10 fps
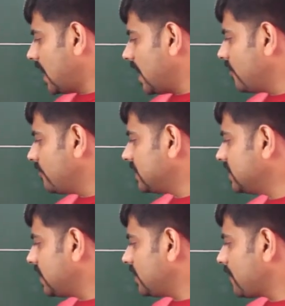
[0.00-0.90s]
I have
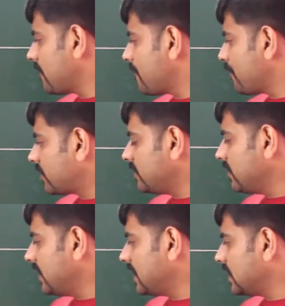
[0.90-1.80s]
measured from the
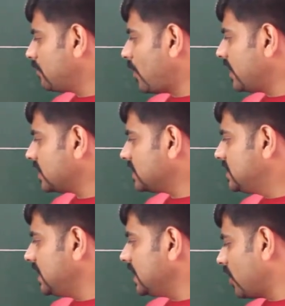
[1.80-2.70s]
vertical point
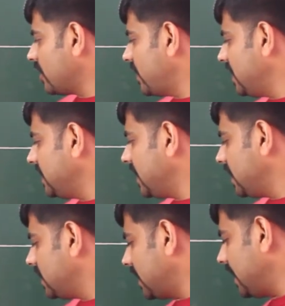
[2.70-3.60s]
G 45
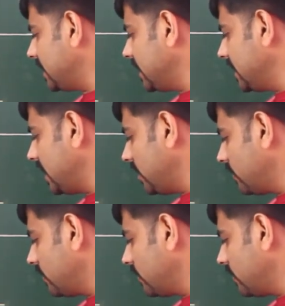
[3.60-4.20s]
degree, 90 degree,